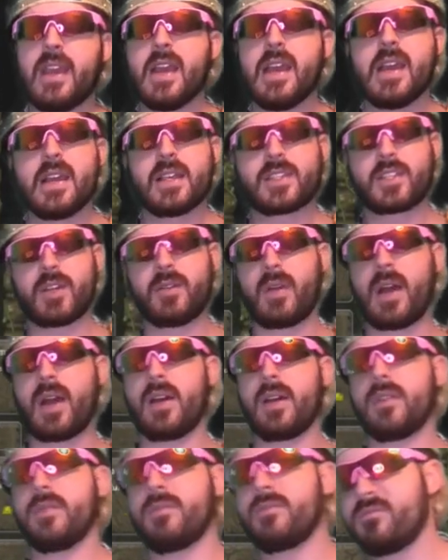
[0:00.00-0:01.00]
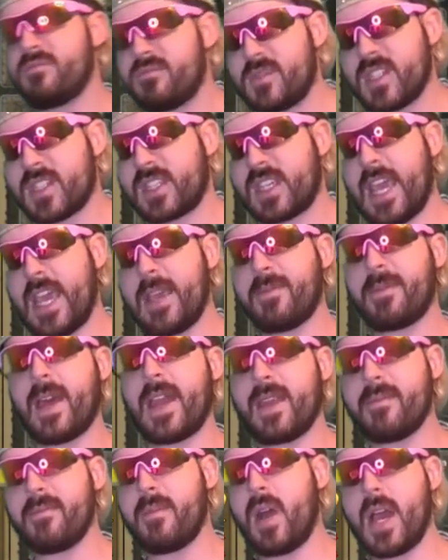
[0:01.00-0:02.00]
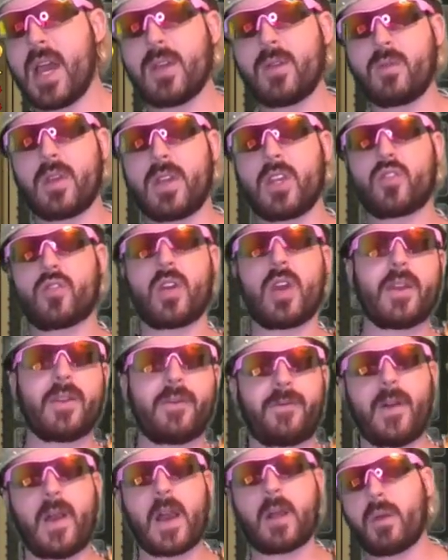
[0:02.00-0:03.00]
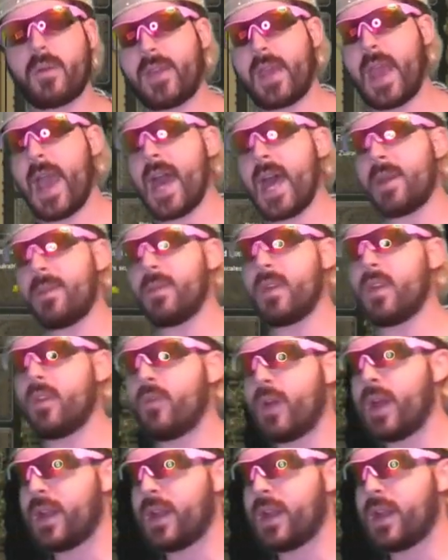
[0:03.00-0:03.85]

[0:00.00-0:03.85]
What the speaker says: So just keep that in mind when you're trying to fuck with your adamant around